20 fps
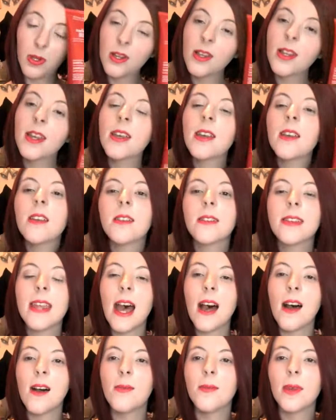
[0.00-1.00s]
please
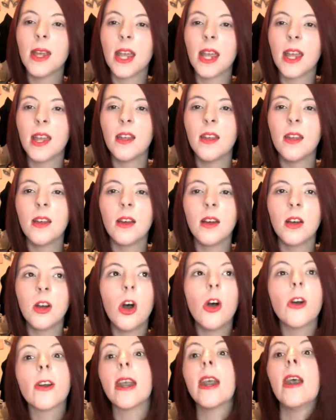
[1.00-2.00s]
tell me.
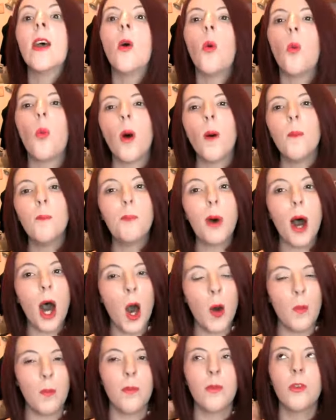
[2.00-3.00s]
Okay, one
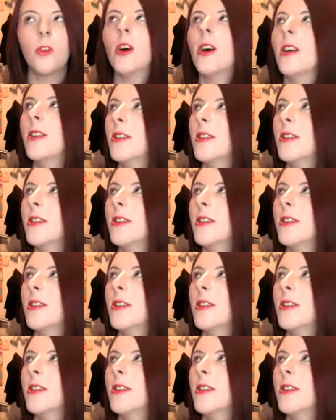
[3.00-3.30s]
pump. No,